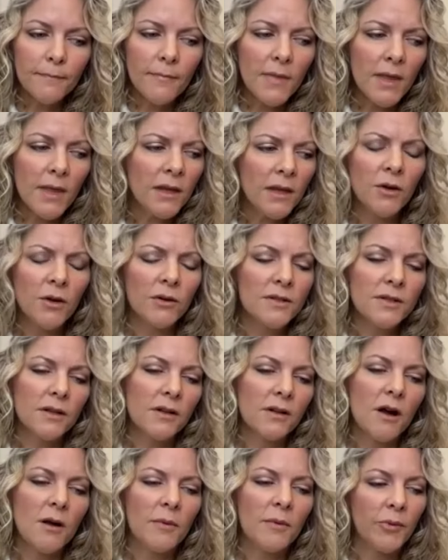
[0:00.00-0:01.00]
it's a
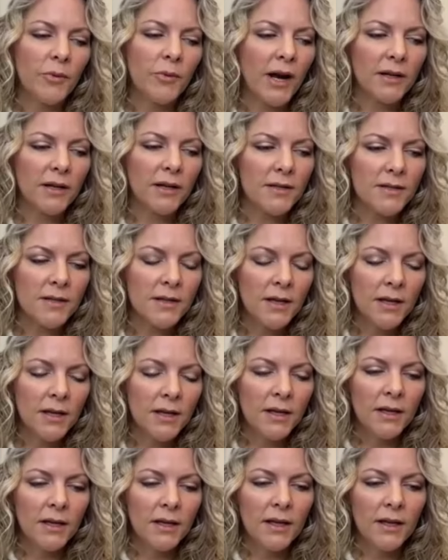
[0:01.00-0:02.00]
common practice.
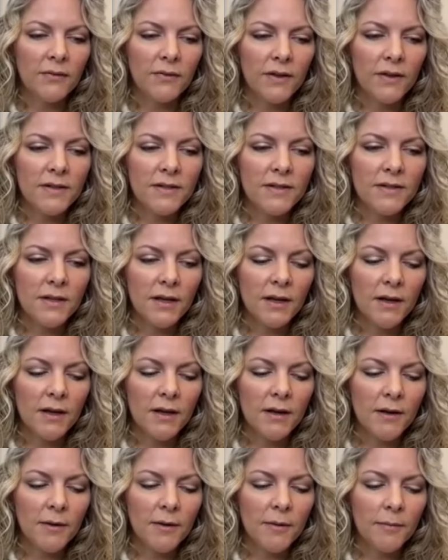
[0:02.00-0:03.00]
If it's
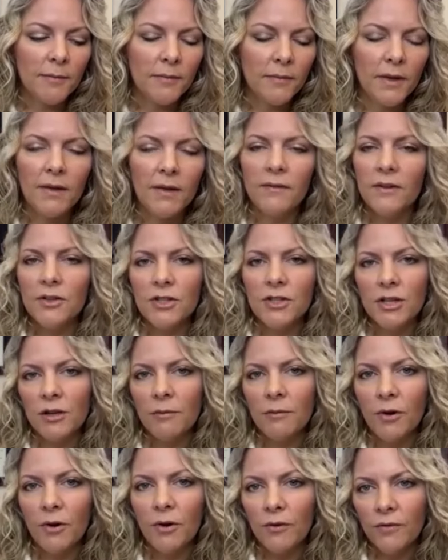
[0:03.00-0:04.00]
even
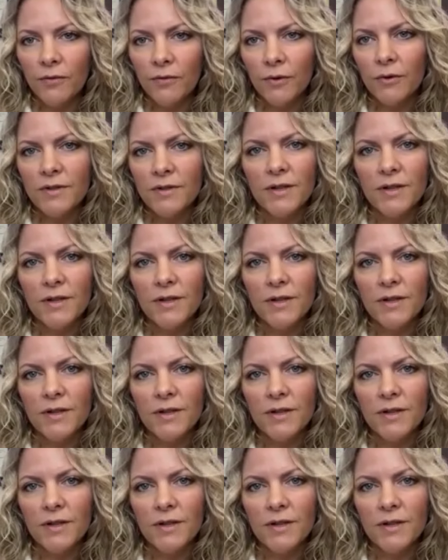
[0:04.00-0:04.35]
GMO foods,